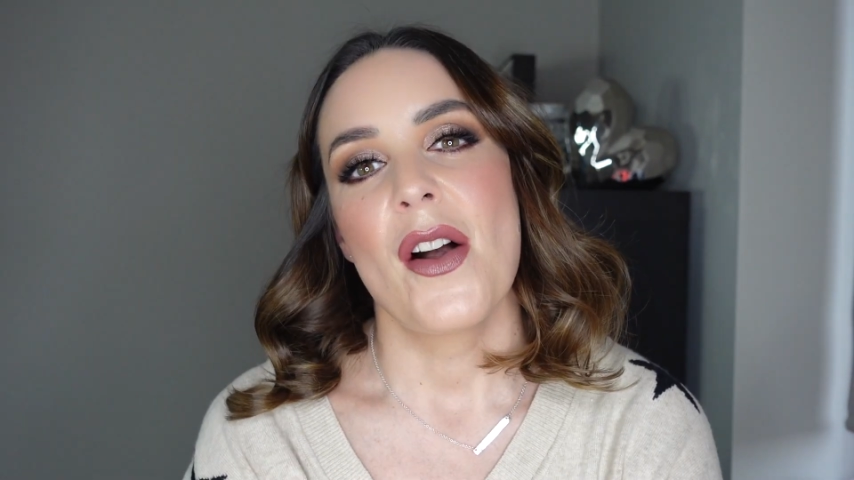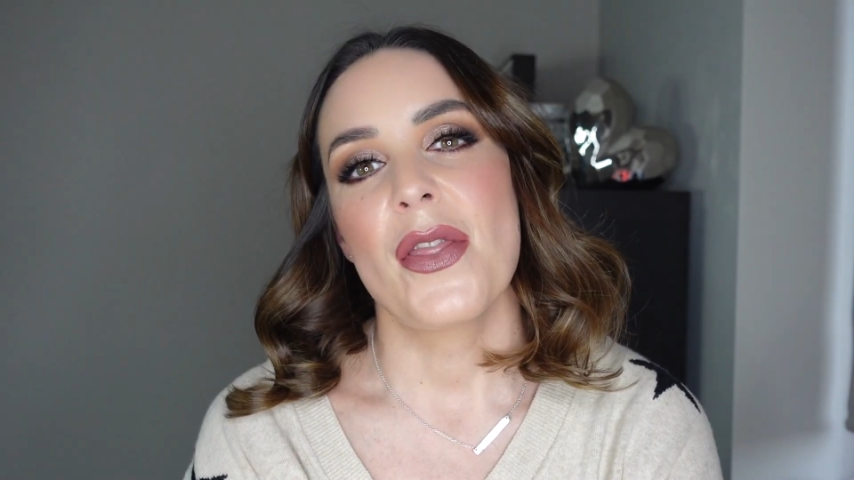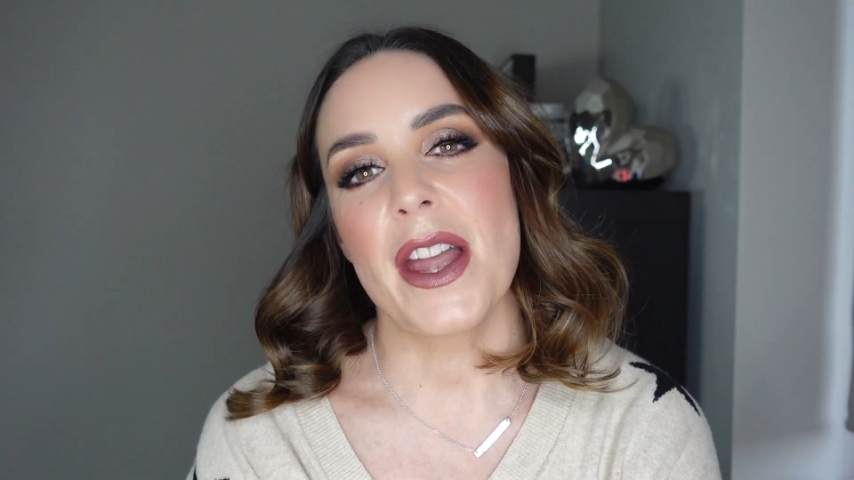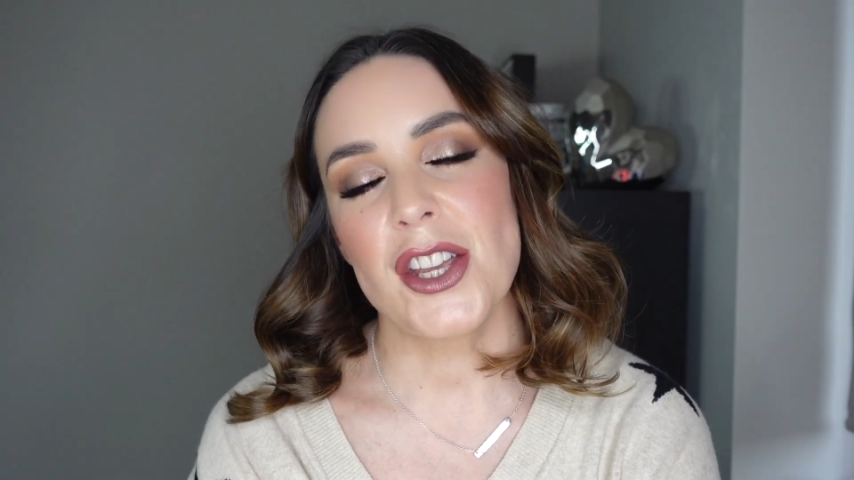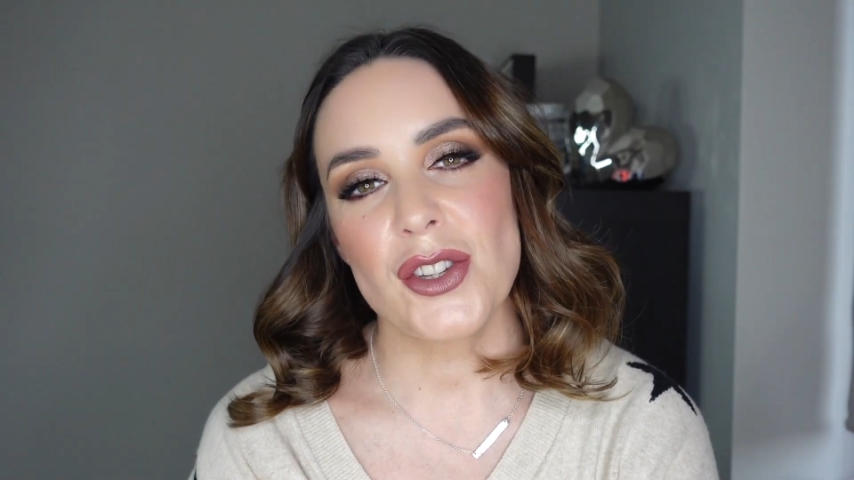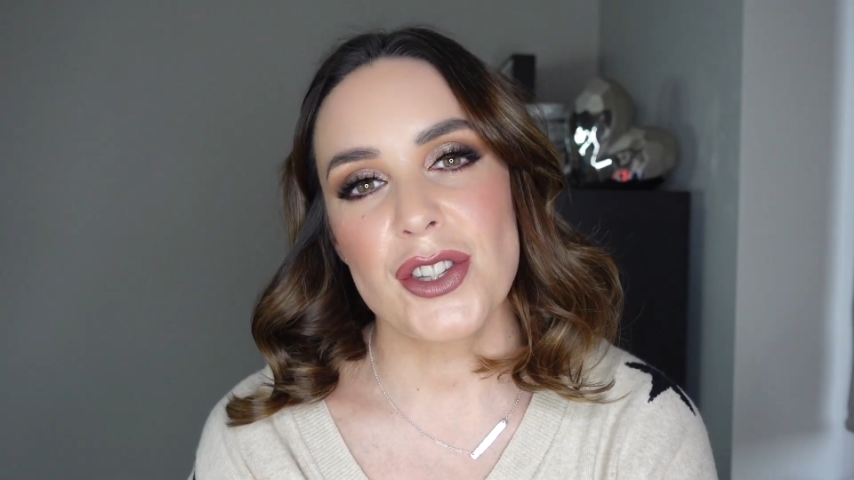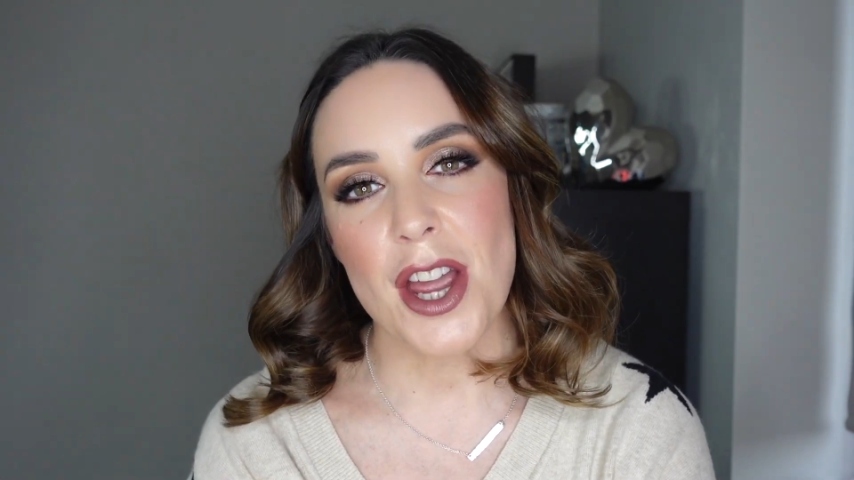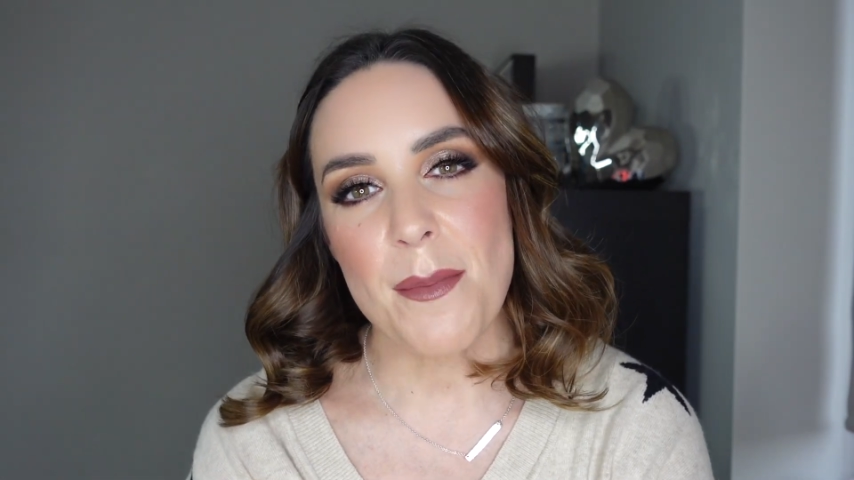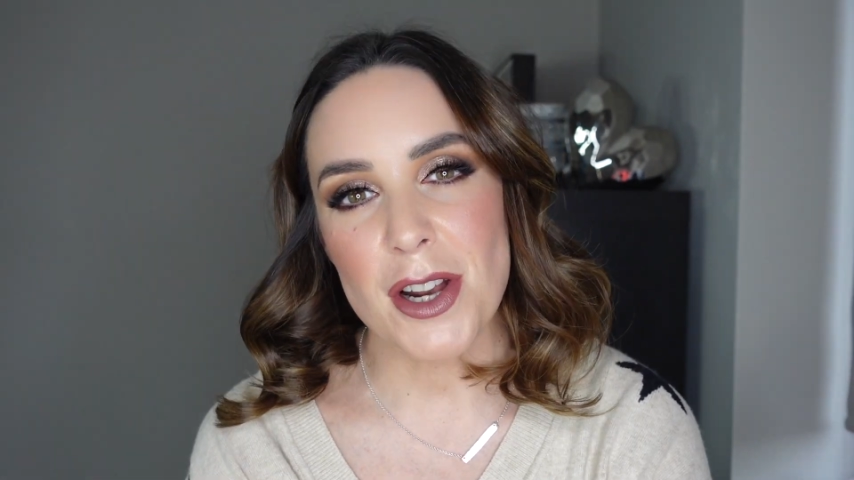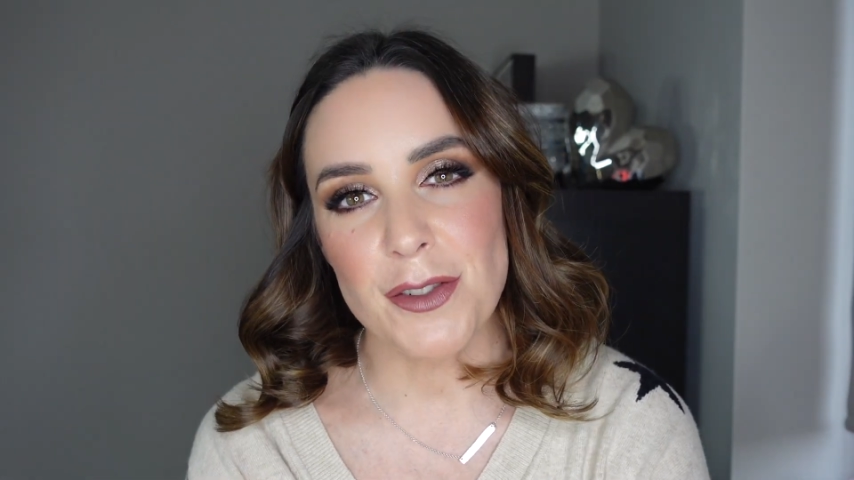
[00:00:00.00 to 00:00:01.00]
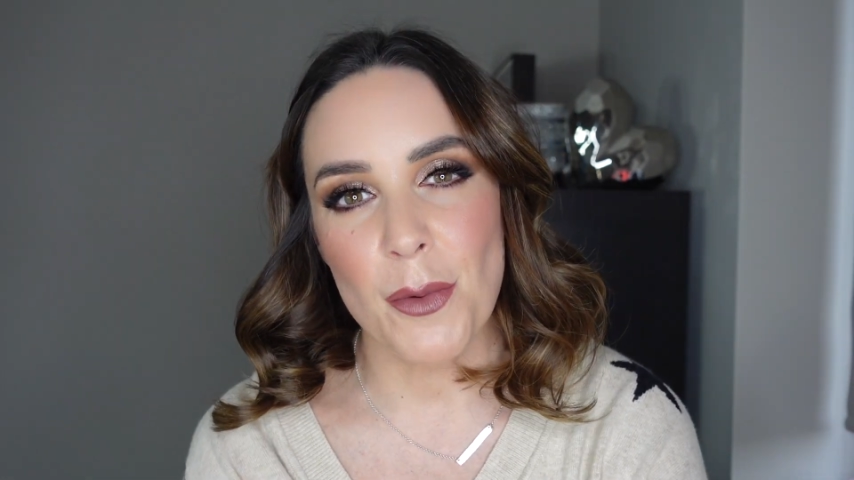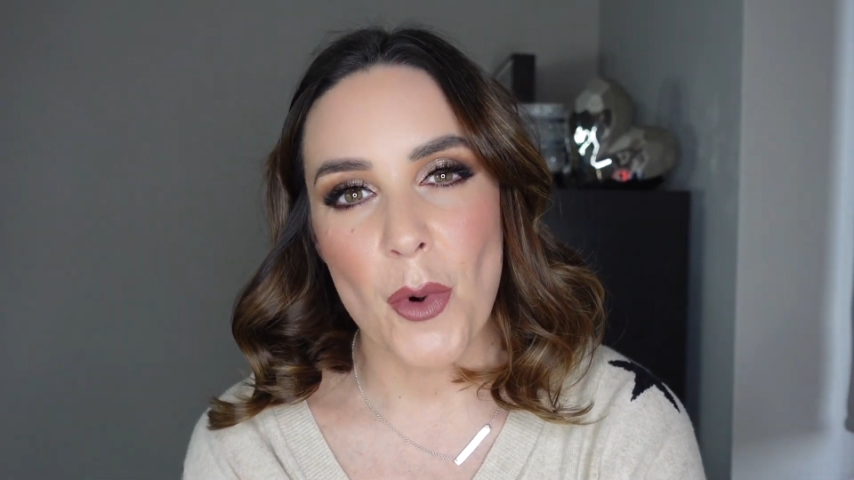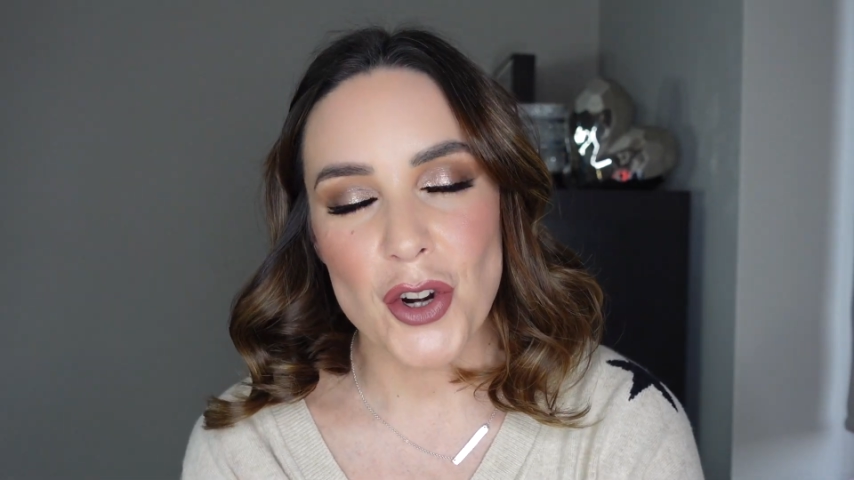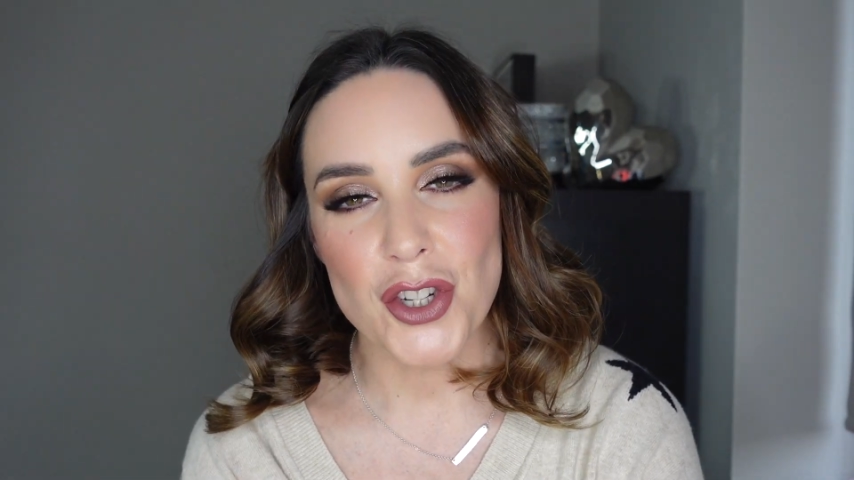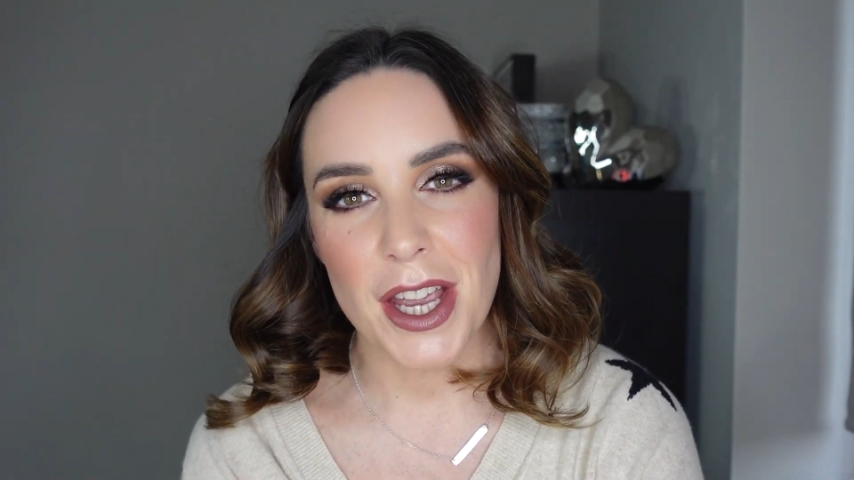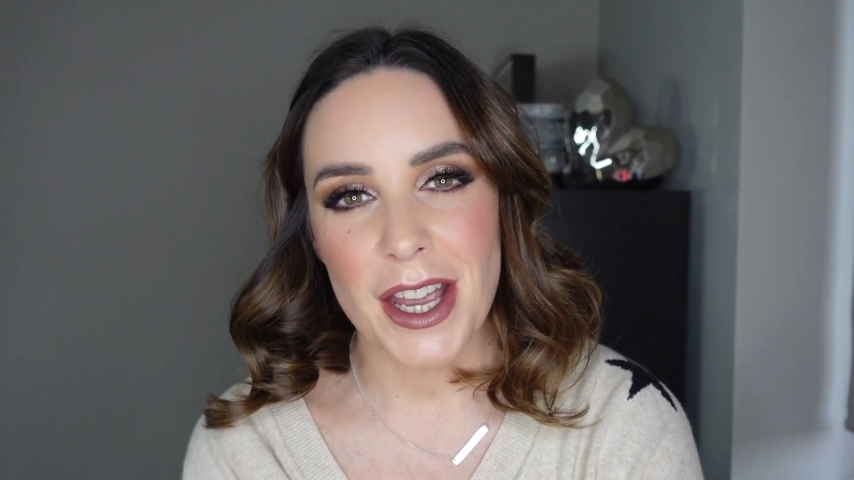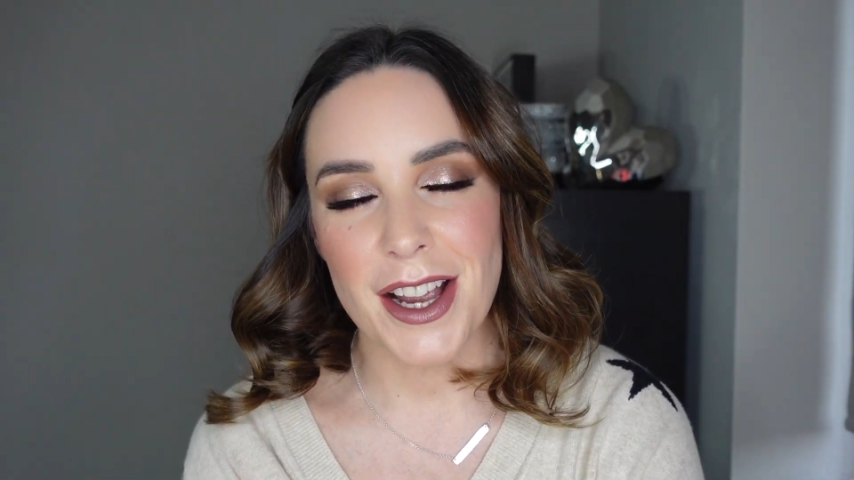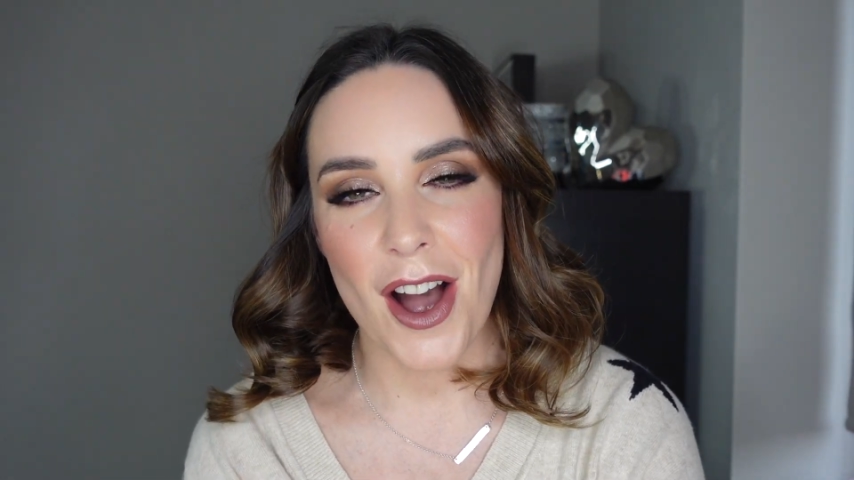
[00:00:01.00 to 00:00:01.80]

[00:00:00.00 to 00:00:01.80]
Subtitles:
Thank you so much for watching.